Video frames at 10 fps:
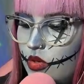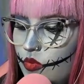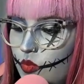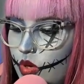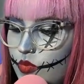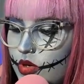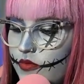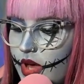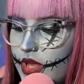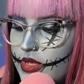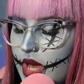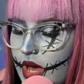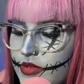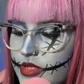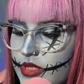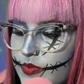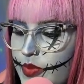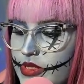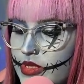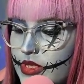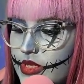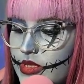We were invited to houses, businesses,